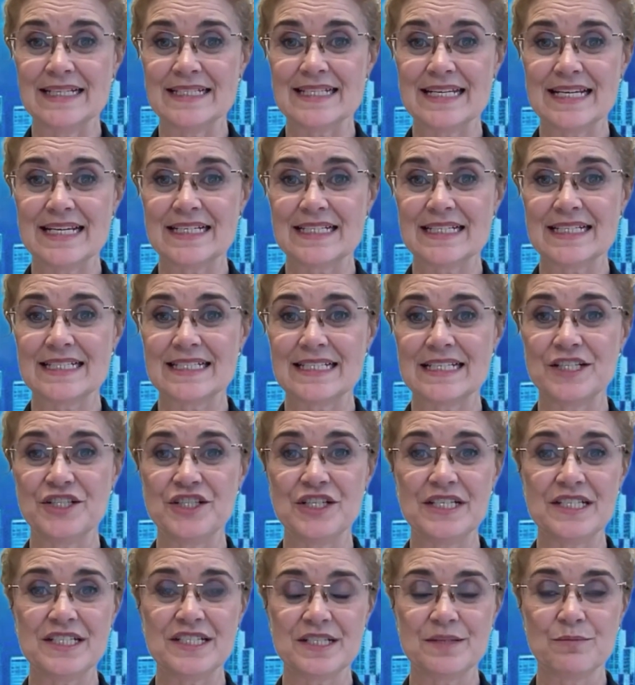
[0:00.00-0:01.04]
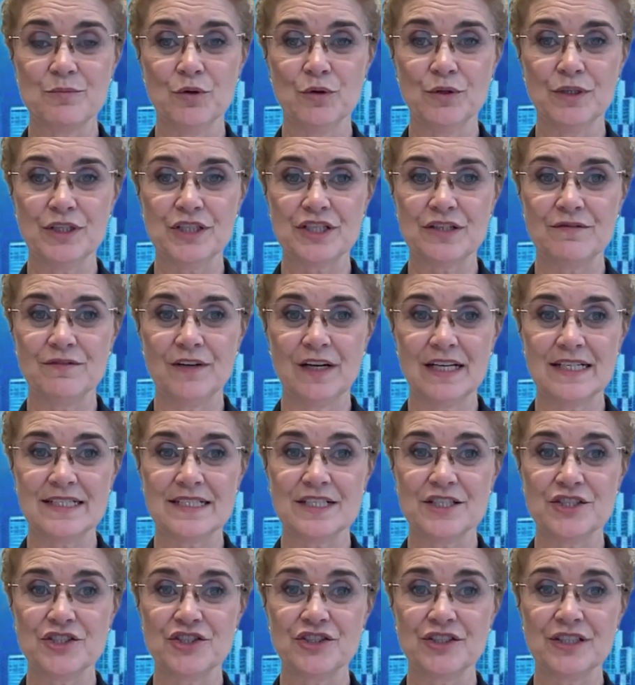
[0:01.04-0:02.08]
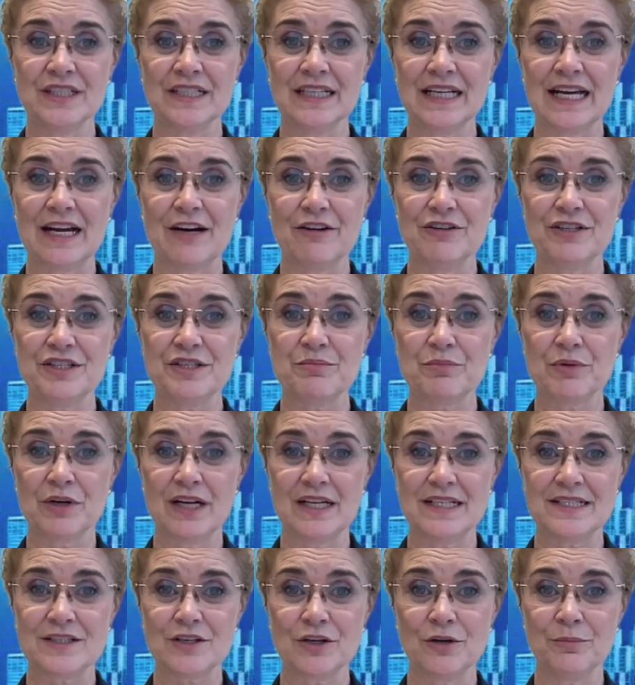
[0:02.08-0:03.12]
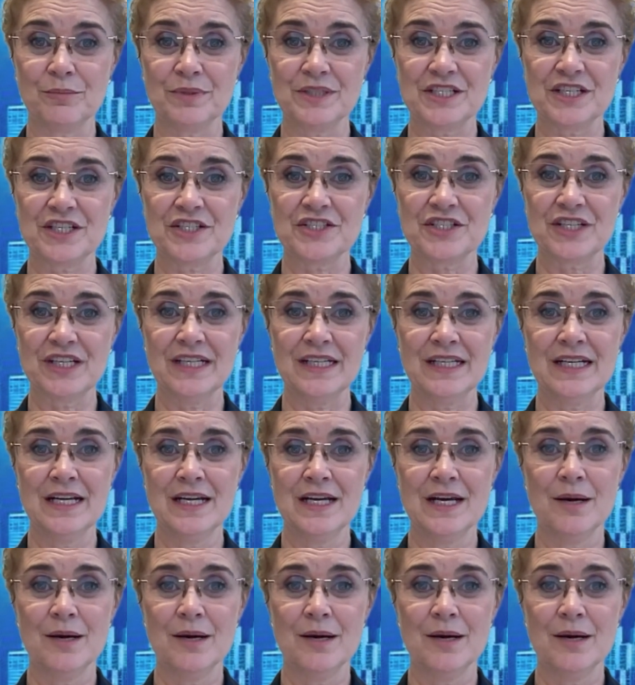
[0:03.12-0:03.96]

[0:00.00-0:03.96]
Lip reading: sector suggests mortgage advisors should encourage price competition